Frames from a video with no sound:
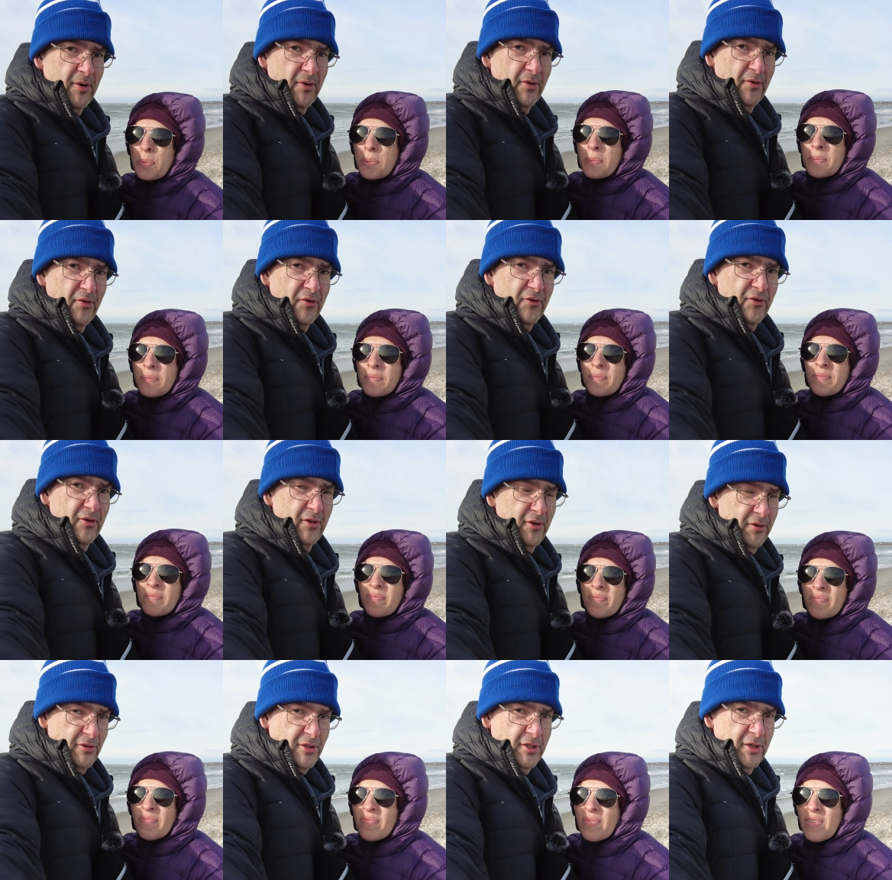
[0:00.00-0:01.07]
Speaker 1: poles,
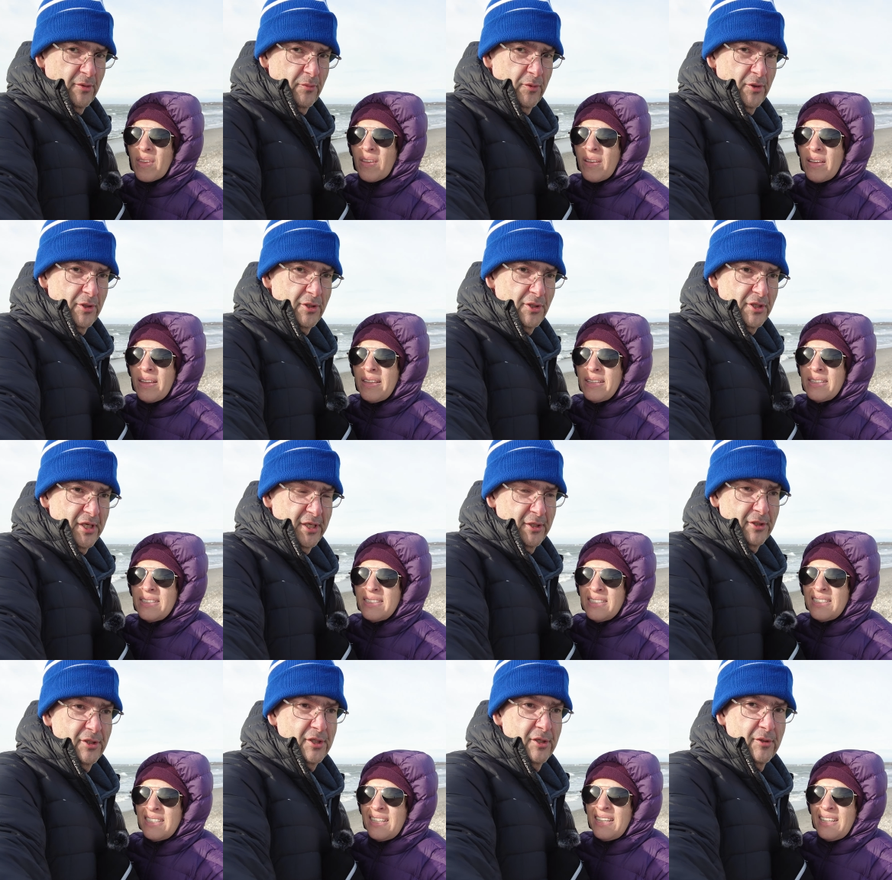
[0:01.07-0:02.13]
there's no woods, and
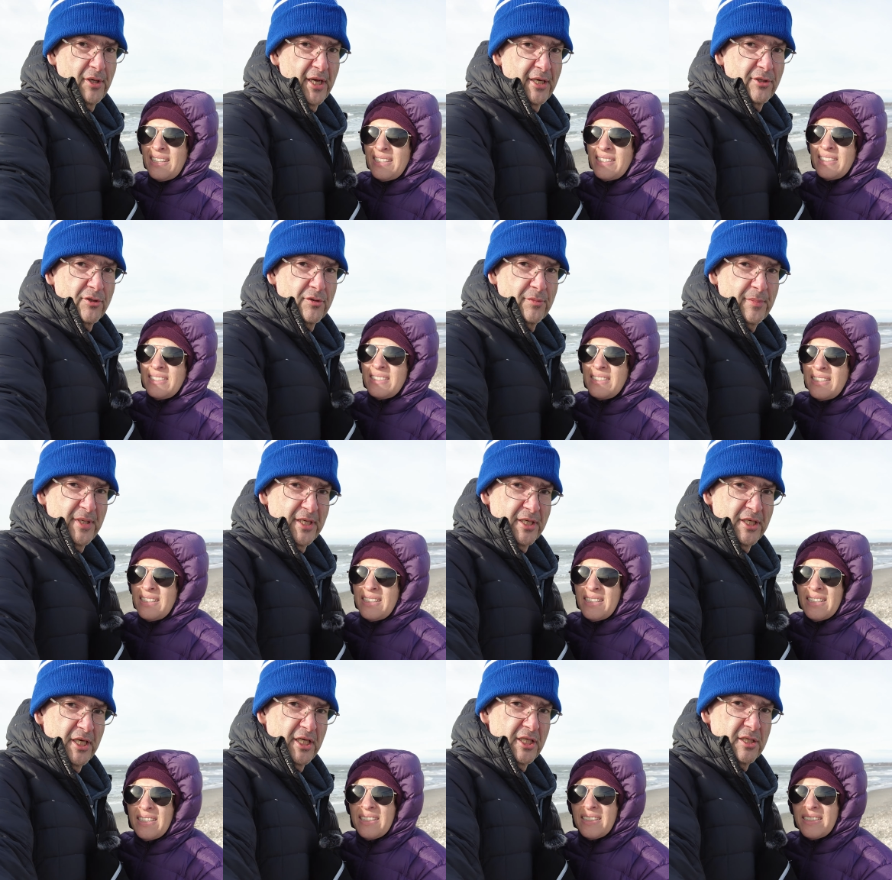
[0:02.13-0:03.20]
there's no danger of being
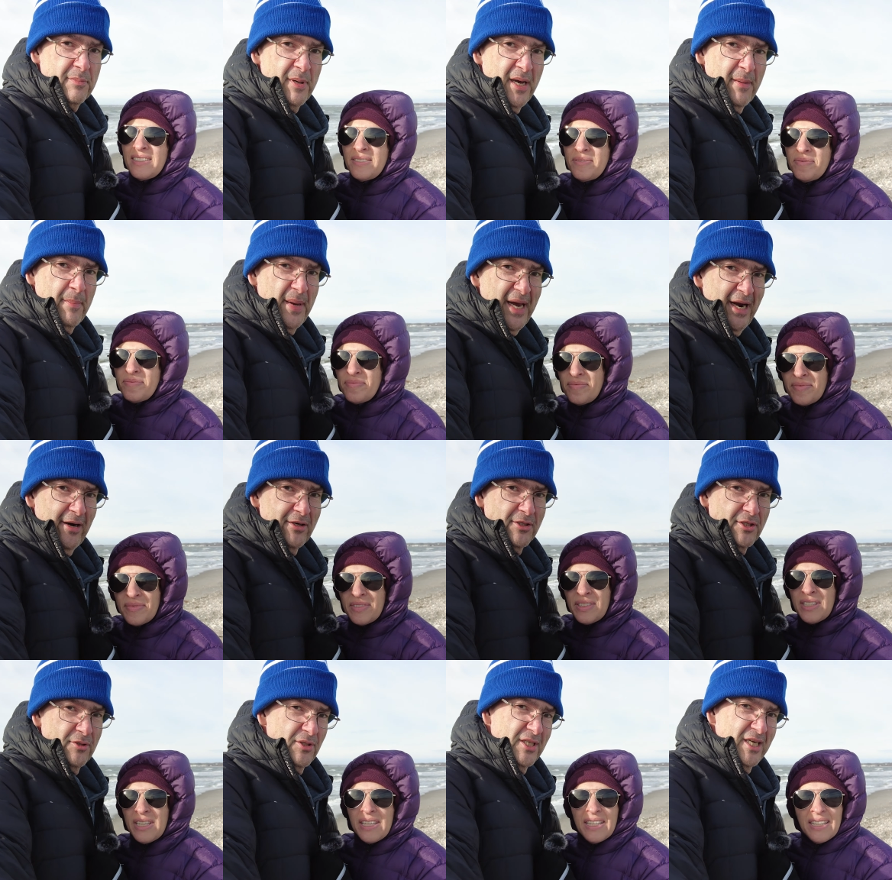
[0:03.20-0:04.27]
creased by a bear,
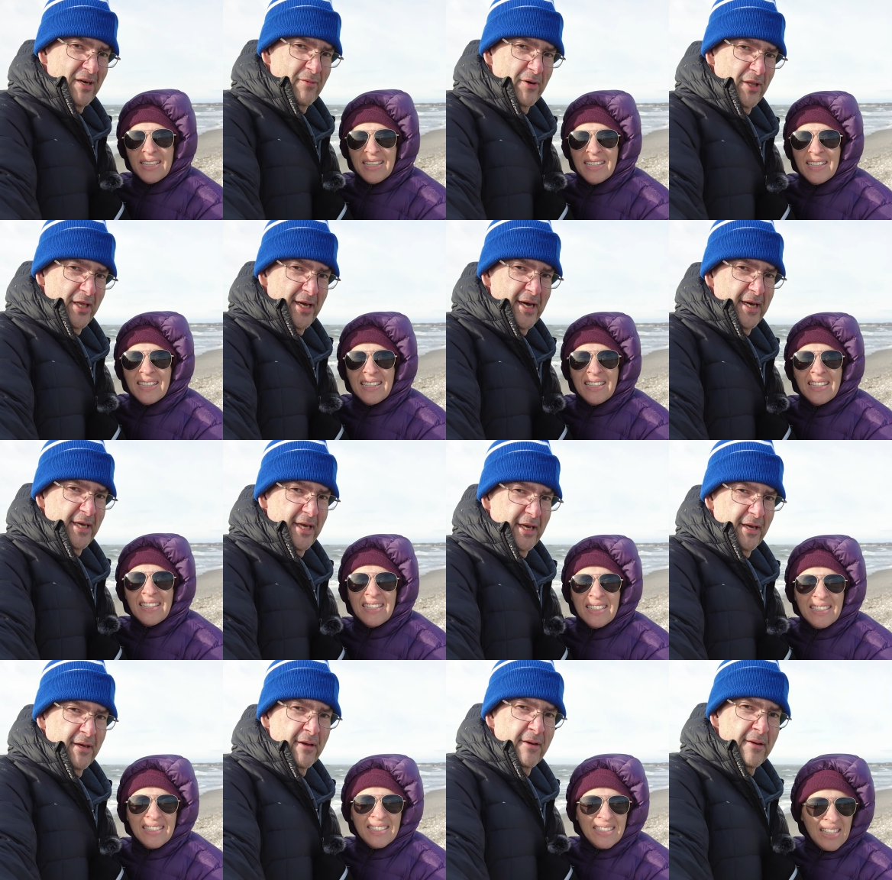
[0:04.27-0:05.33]
so it's not really
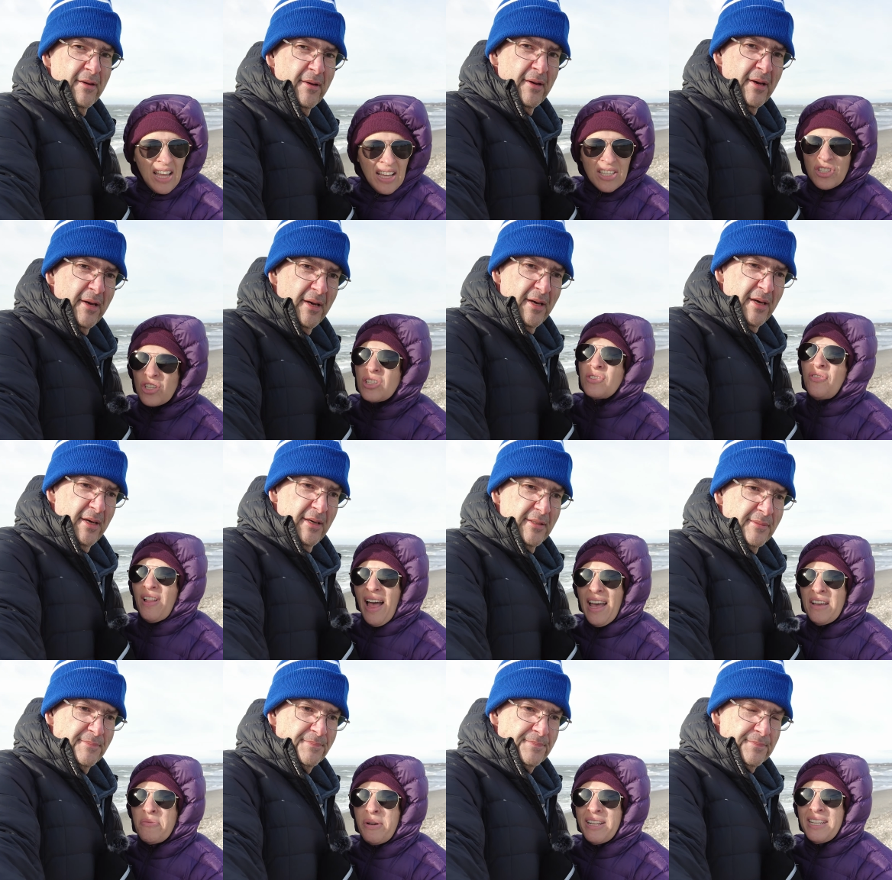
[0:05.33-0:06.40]
hiking.
Speaker 2: It's just
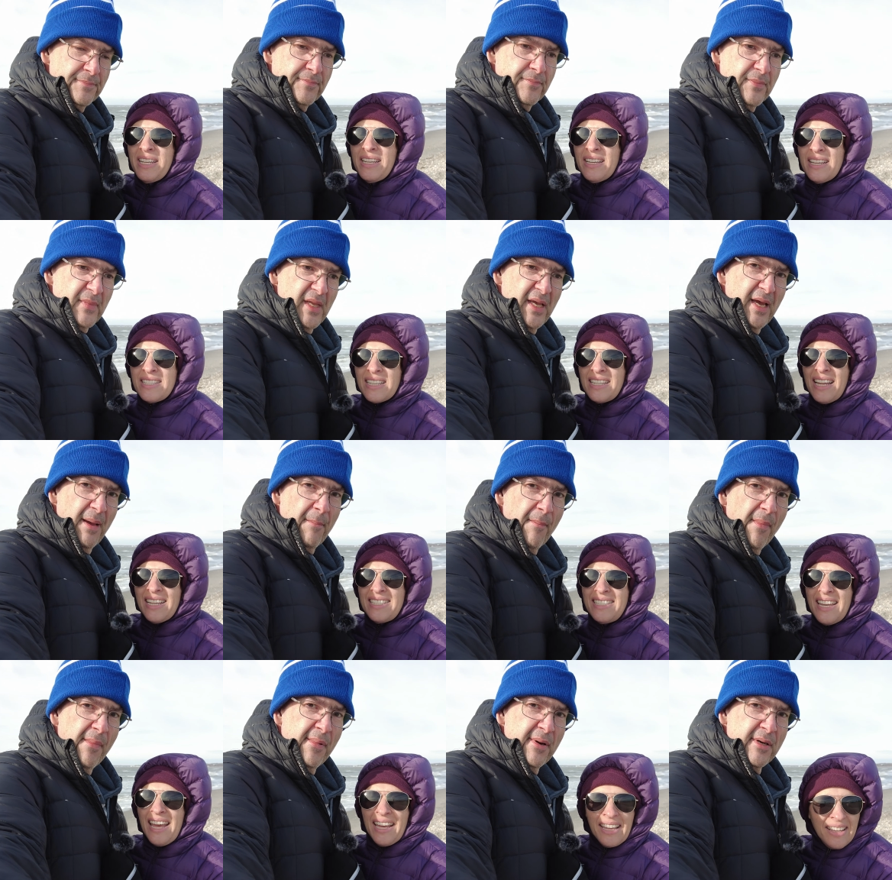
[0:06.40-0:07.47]
flat and windy. It's a nice
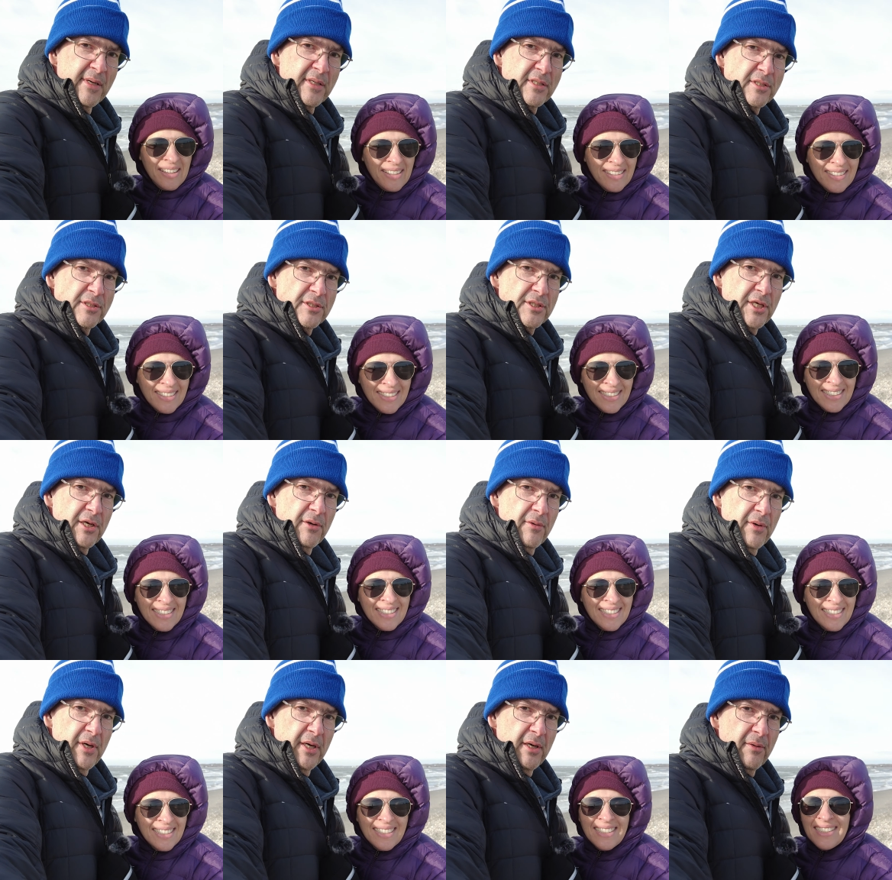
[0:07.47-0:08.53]
day.
Speaker 1: So
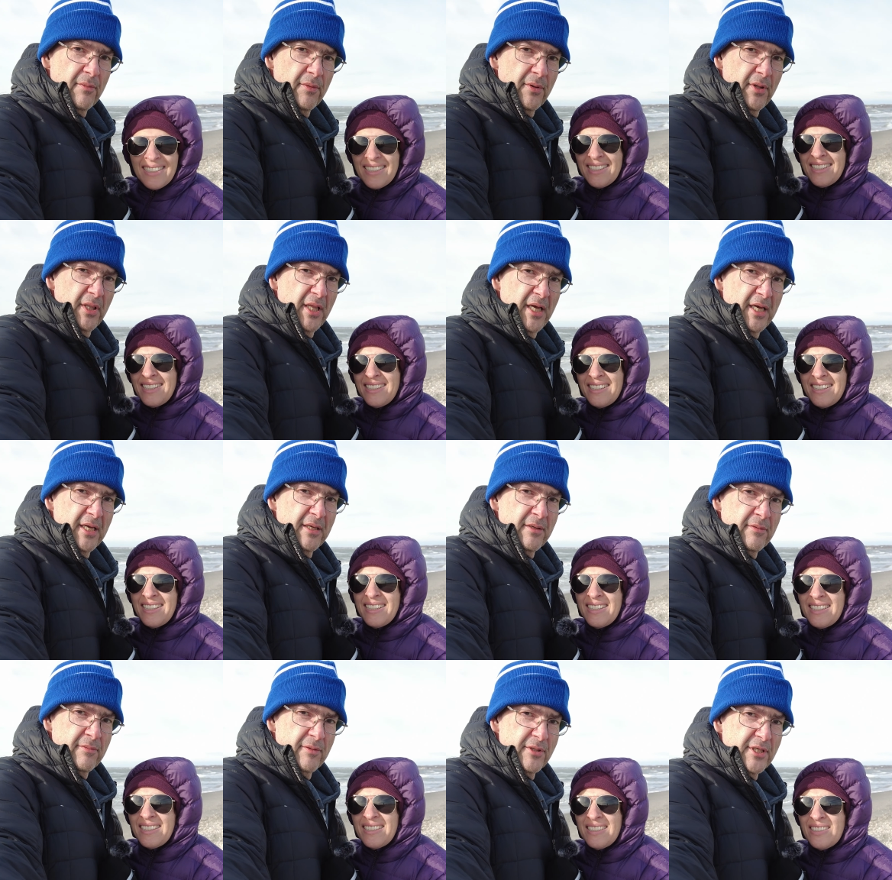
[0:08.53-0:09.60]
uh, we'll uh,
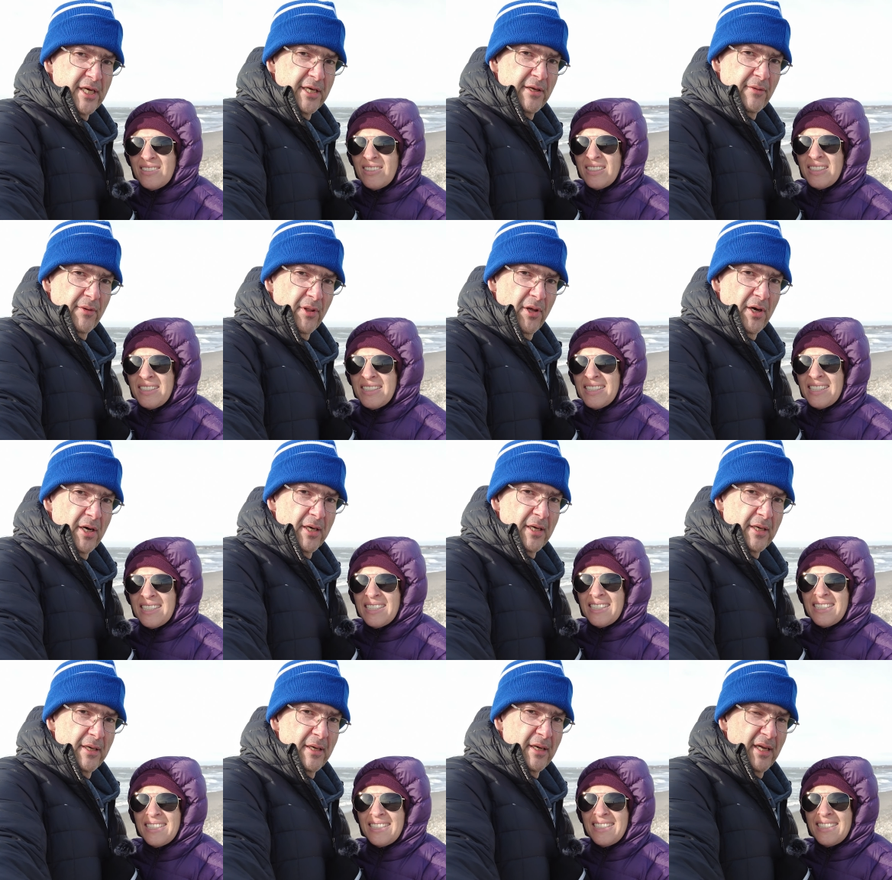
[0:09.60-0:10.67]
we'll take you along,
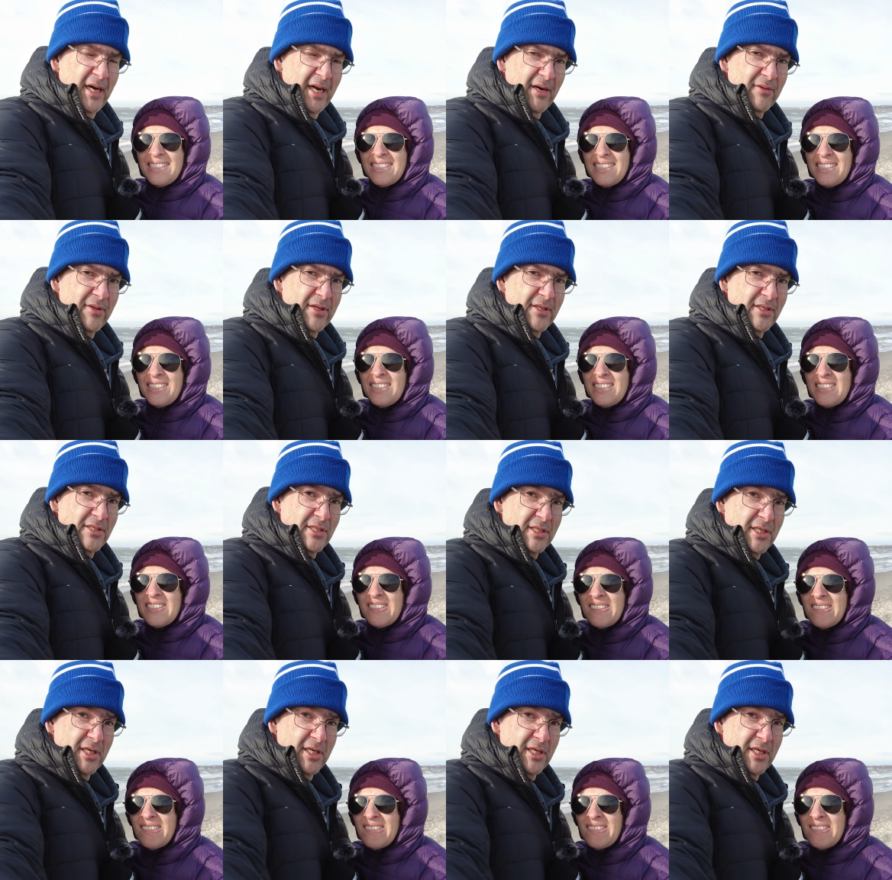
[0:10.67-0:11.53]
and I don't think this is